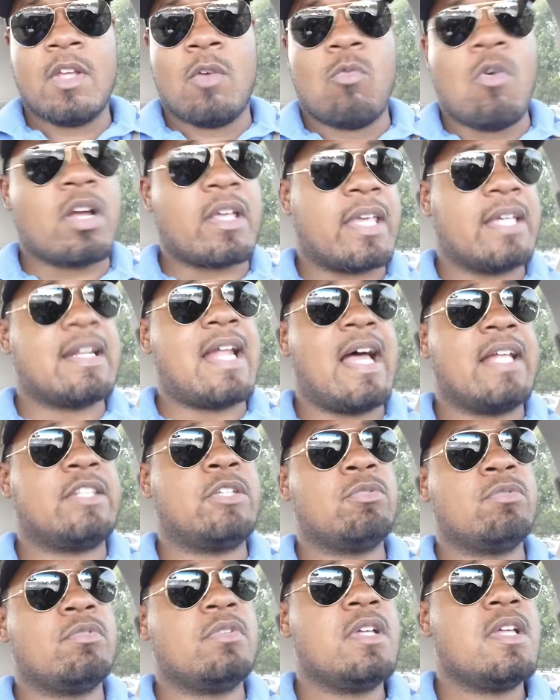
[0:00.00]
What can I
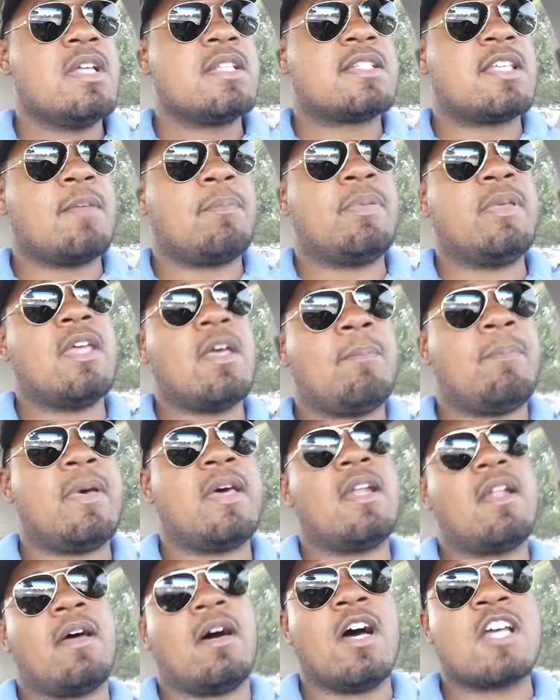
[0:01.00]
do to be a
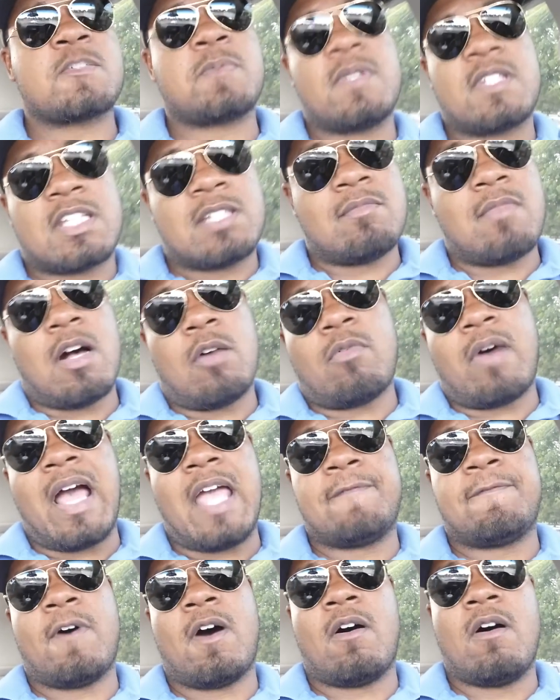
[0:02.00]
better husband to my wife,